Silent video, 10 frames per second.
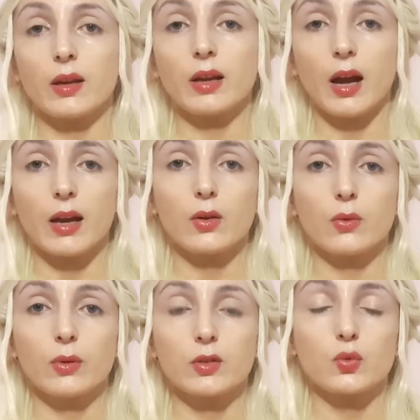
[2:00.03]
guy
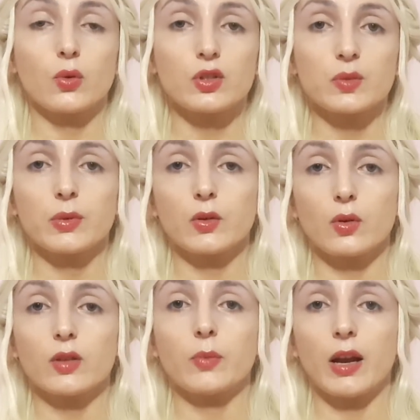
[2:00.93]
who is worshipping
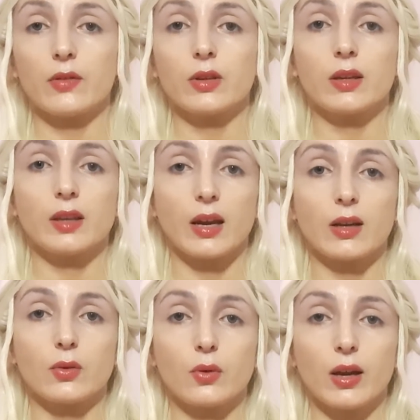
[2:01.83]
or admiring a
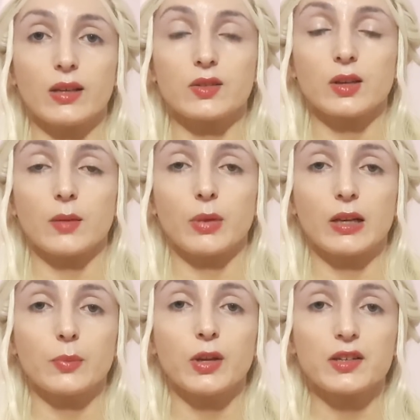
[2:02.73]
girl who has a
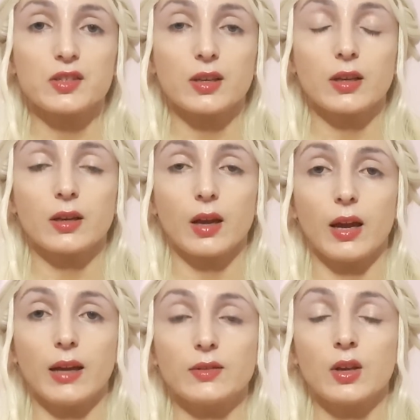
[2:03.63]
belly piercing
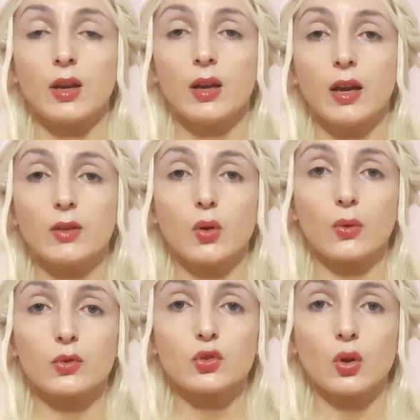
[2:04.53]
and a
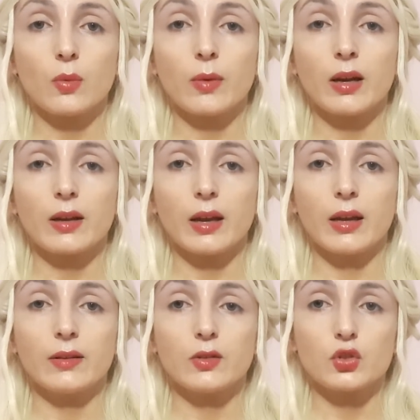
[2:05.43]
toned stomach
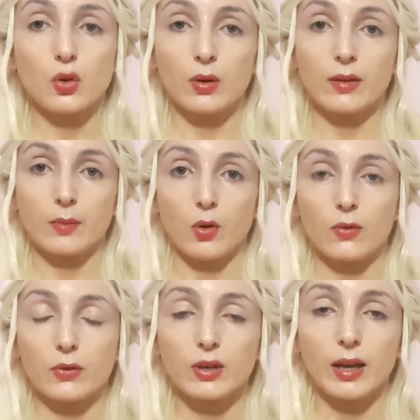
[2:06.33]
and it's showing them
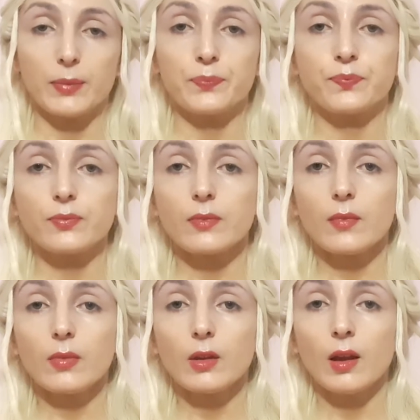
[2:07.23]
off, okay?
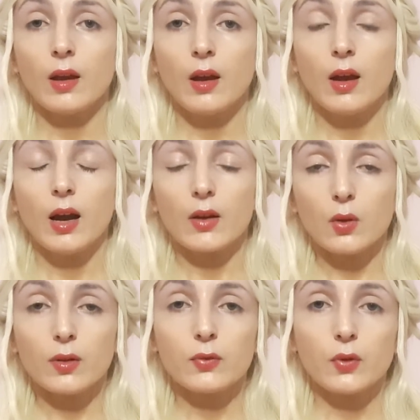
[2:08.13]

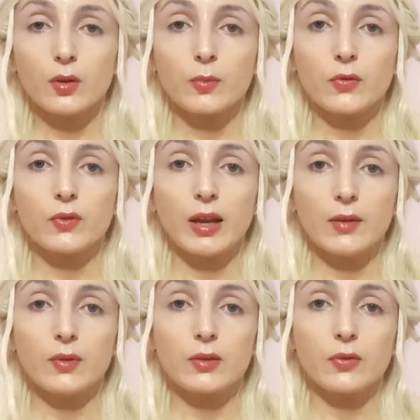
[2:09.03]
Another form of
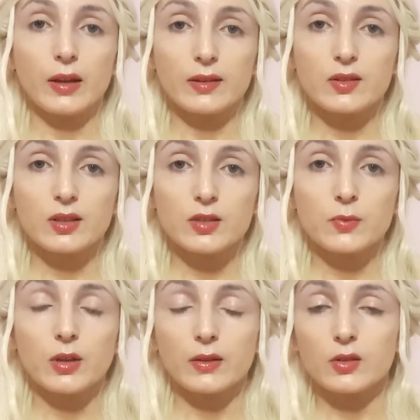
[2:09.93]
navel
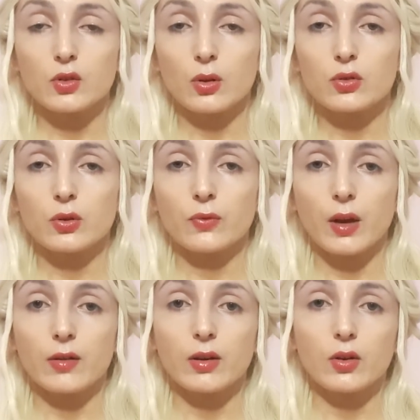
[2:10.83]
fetishism that is also
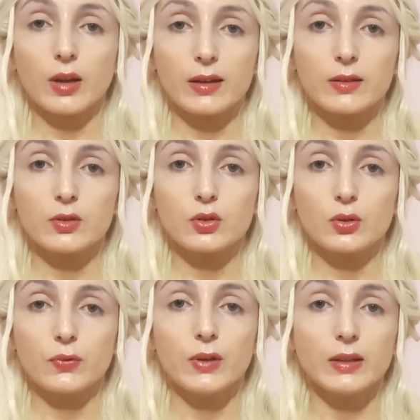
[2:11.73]
very connected
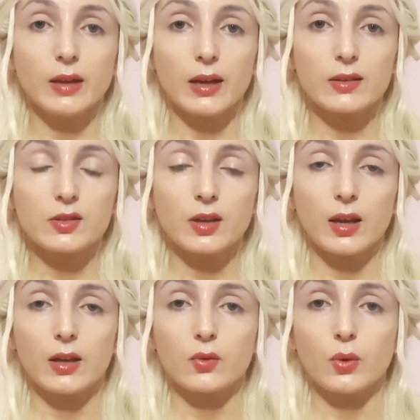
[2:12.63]
to feeders
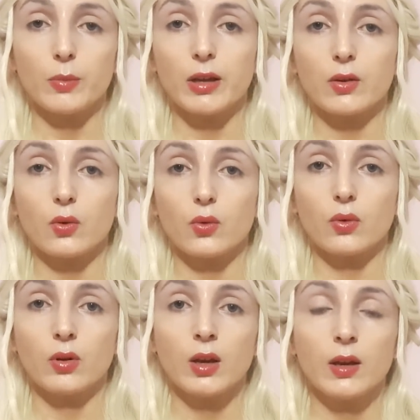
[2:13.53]
and women
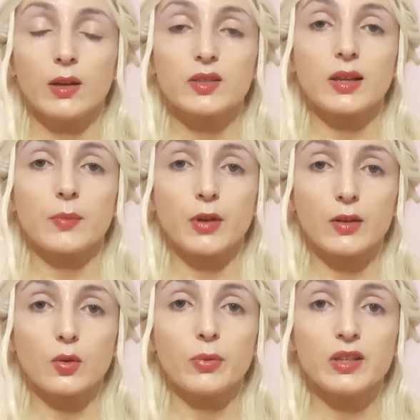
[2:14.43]
who
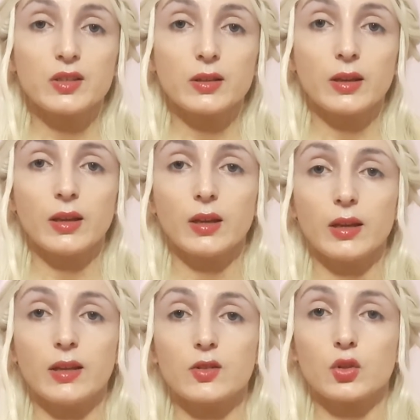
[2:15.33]
celebrate
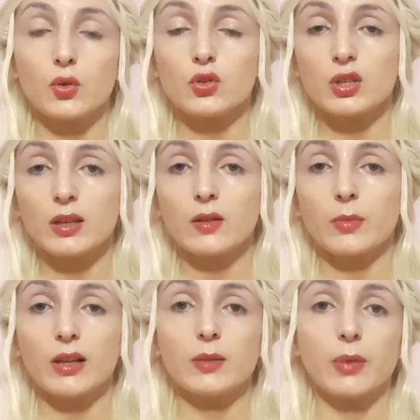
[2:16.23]
obesity is using the
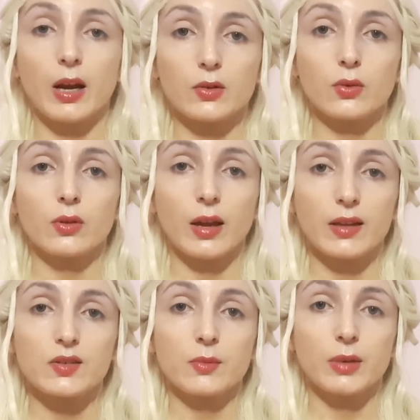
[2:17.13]
belly button
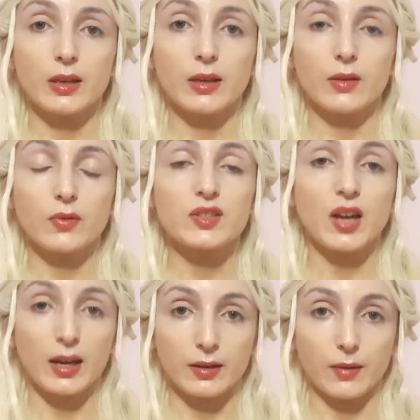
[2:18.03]
as a mini
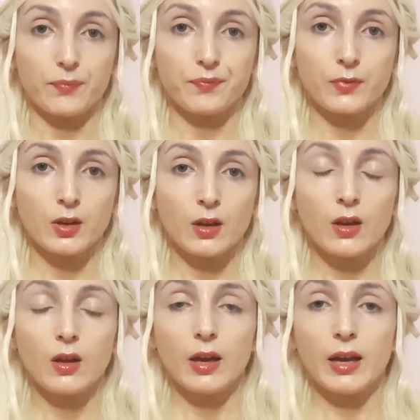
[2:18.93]
vagina
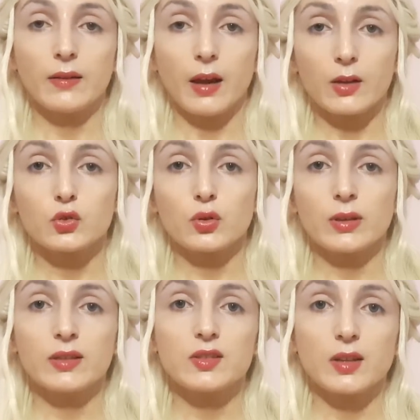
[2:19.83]
and
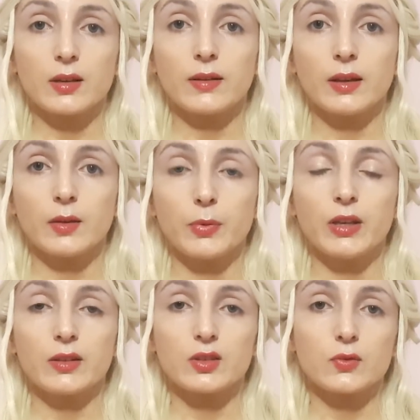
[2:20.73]
actually inserting
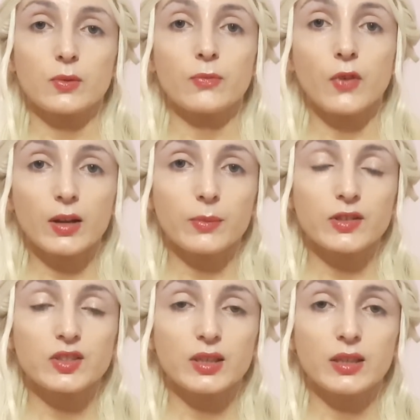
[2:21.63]
penises from fuck
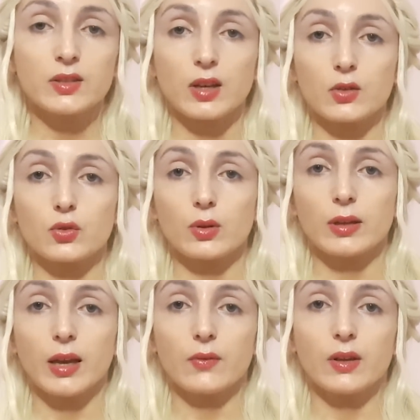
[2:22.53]
machines,
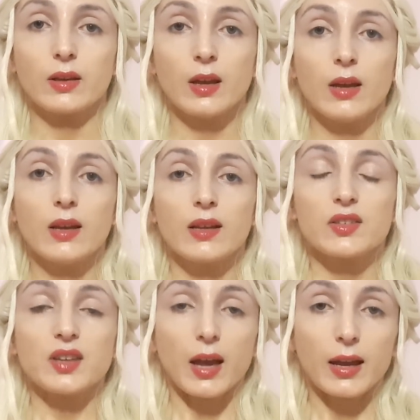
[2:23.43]
actually having
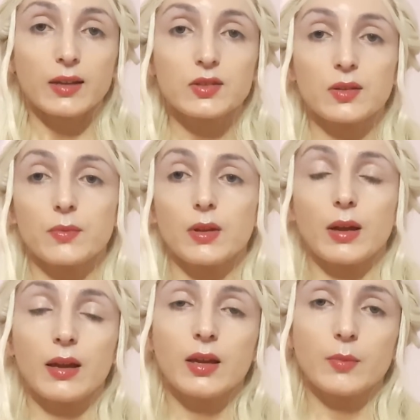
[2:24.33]
sex.
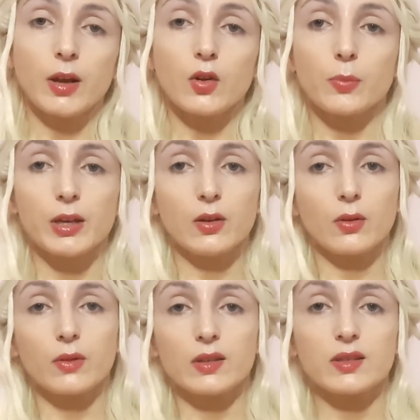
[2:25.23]
In my
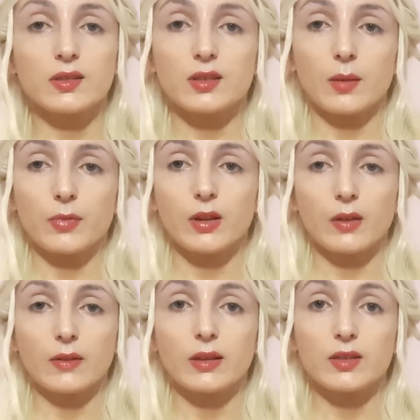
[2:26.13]
opinion, this is something
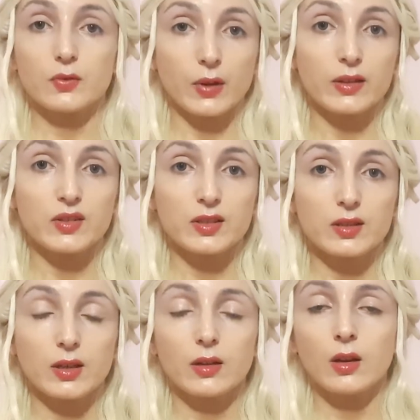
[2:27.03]
that is
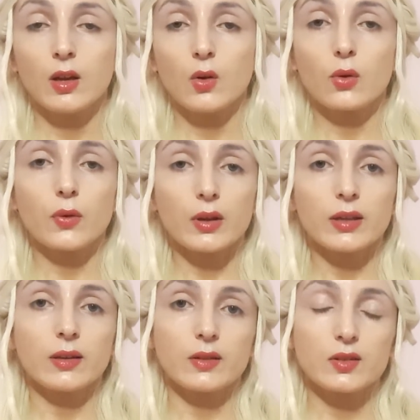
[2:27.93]
fetishistic, although I
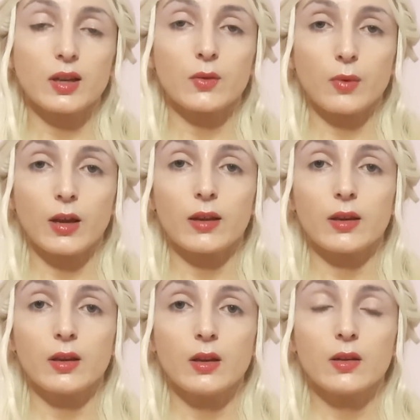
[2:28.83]
can understand
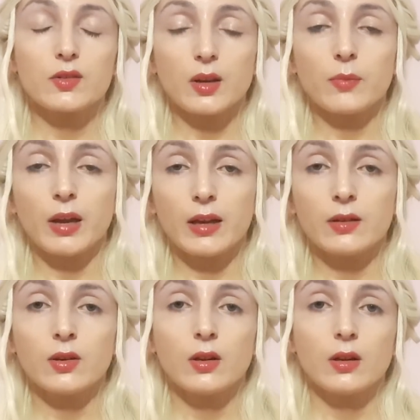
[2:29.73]
why some
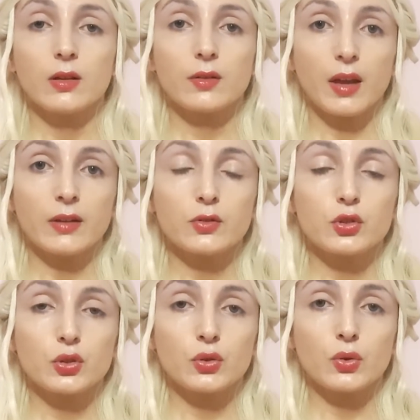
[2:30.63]
men tend
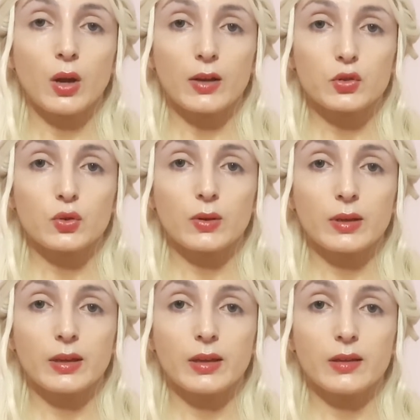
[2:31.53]
to
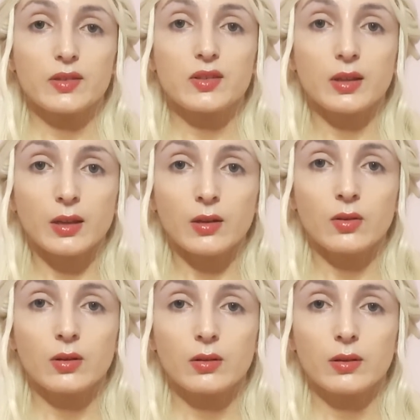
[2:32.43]
actually see
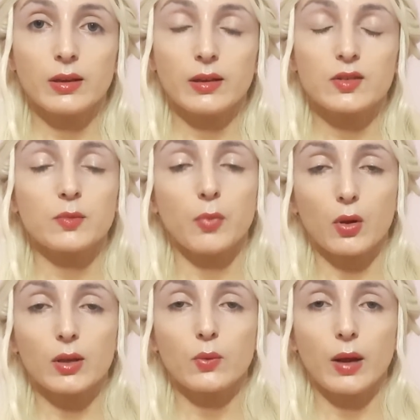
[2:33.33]
in a
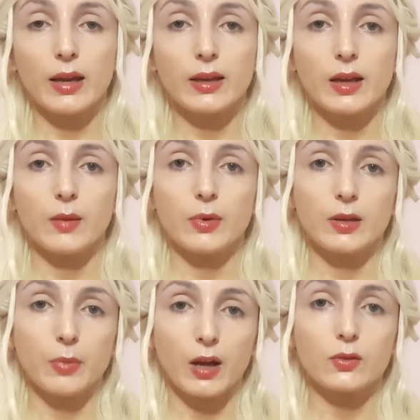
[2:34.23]
symbolic way a
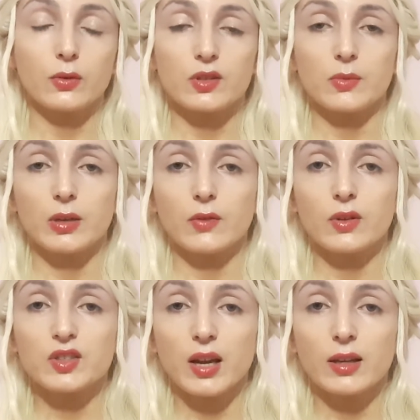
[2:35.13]
belly button as a mini
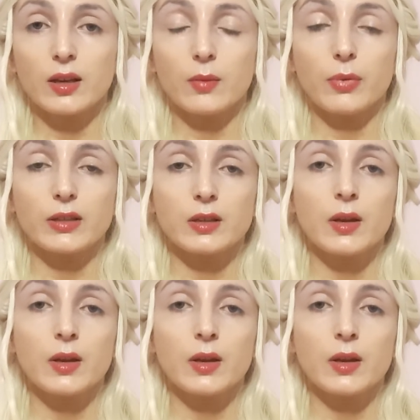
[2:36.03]
vagina, but